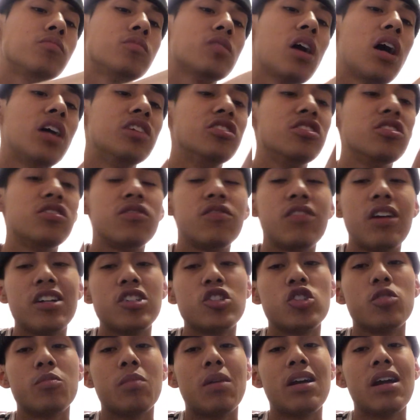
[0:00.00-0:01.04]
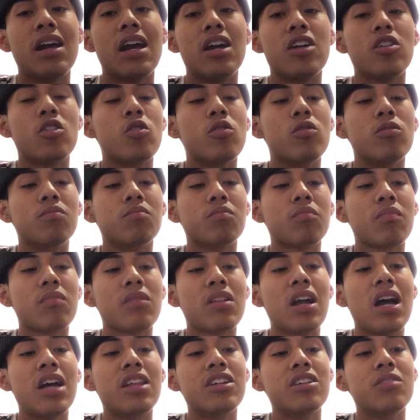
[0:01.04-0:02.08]
I just fractured my ankle.
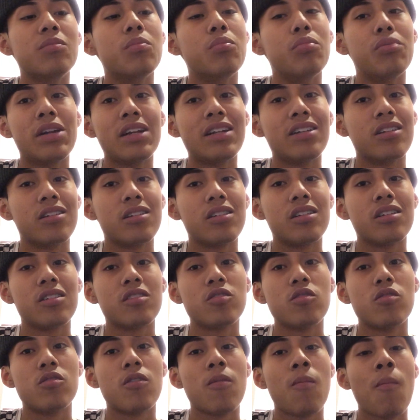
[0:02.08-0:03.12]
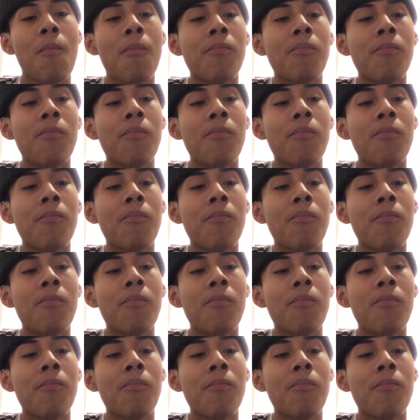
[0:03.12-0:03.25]
I didn't break nothing, so